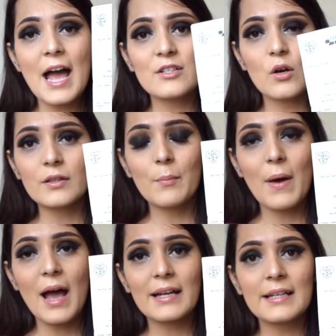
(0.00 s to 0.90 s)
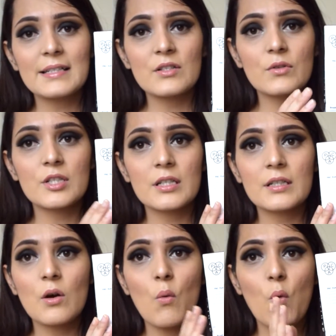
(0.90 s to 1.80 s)
and on the back it is
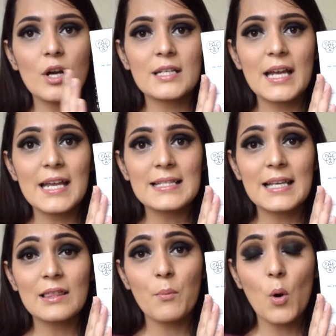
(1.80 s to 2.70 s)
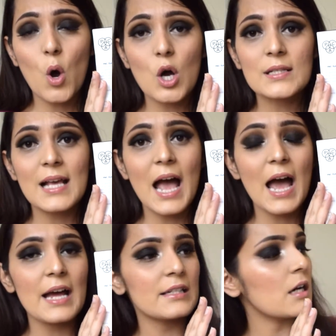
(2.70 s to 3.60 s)
written what is in the box
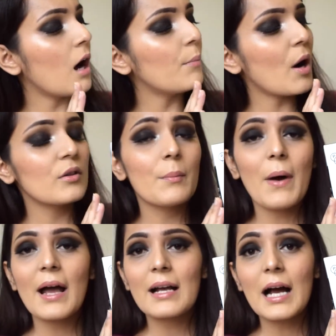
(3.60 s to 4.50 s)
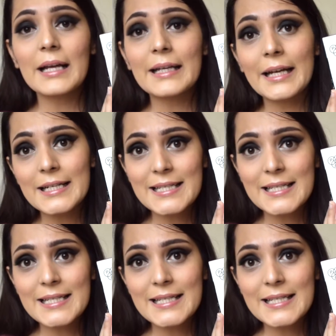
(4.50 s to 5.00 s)
and about the PAC Eye Care